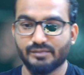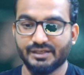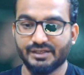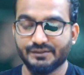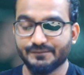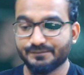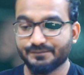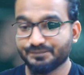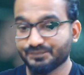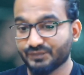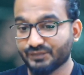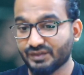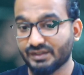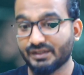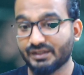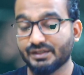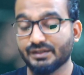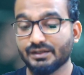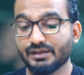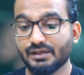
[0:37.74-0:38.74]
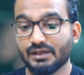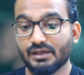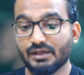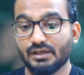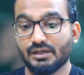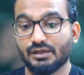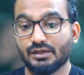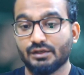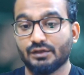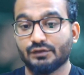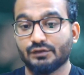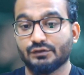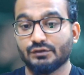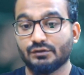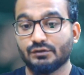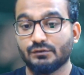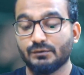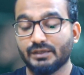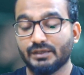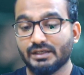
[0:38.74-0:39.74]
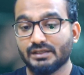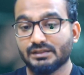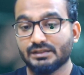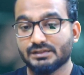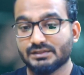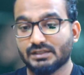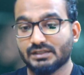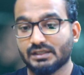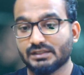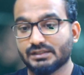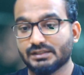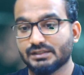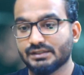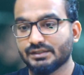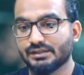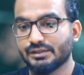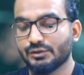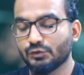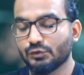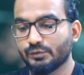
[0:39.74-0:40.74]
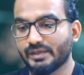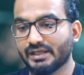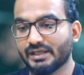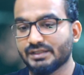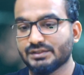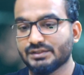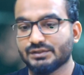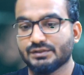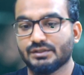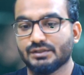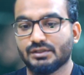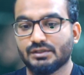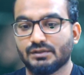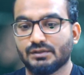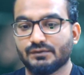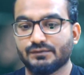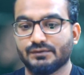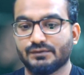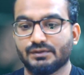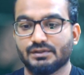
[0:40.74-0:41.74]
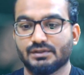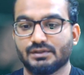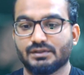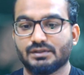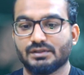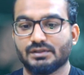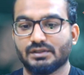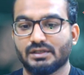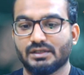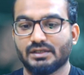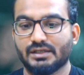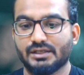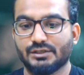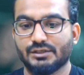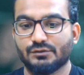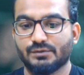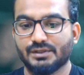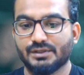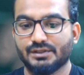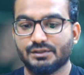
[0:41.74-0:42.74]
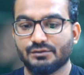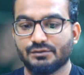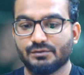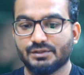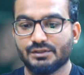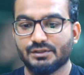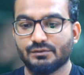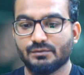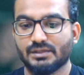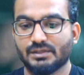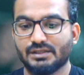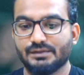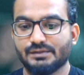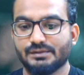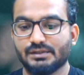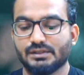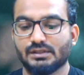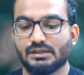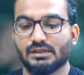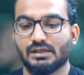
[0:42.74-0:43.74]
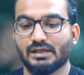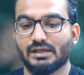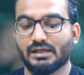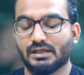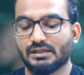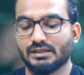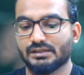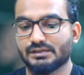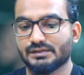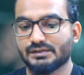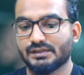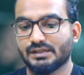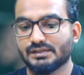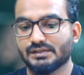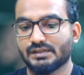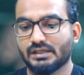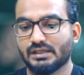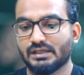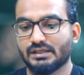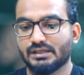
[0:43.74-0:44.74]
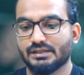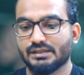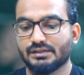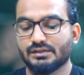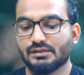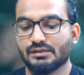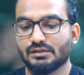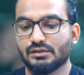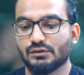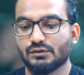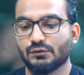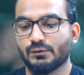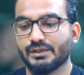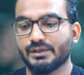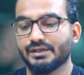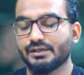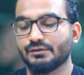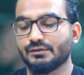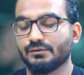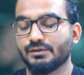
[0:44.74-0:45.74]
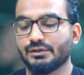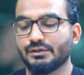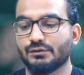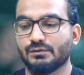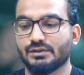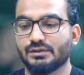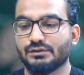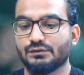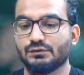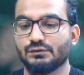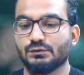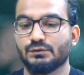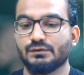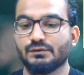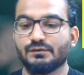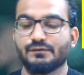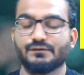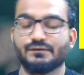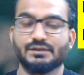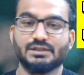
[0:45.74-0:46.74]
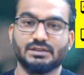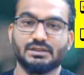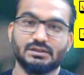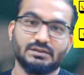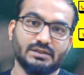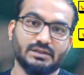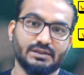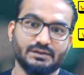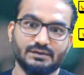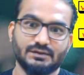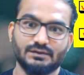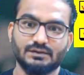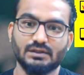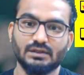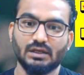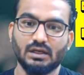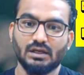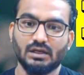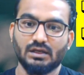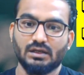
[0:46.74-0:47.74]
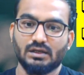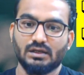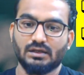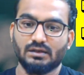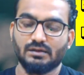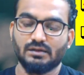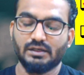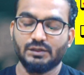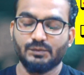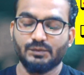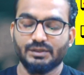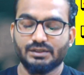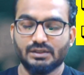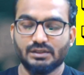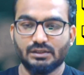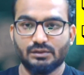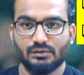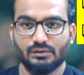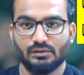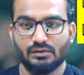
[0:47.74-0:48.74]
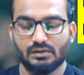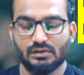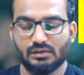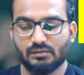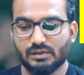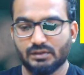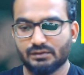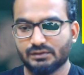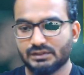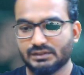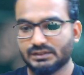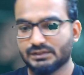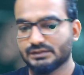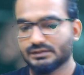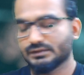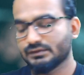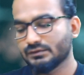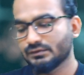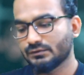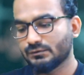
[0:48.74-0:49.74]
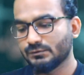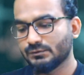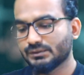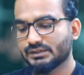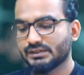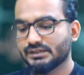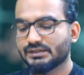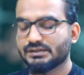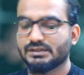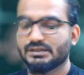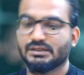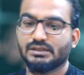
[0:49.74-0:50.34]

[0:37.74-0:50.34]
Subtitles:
main thing. So we are starting new batch for GATE 2021 and CSIR-NET 2021 June Physical Sciences. Now let me tell you about these courses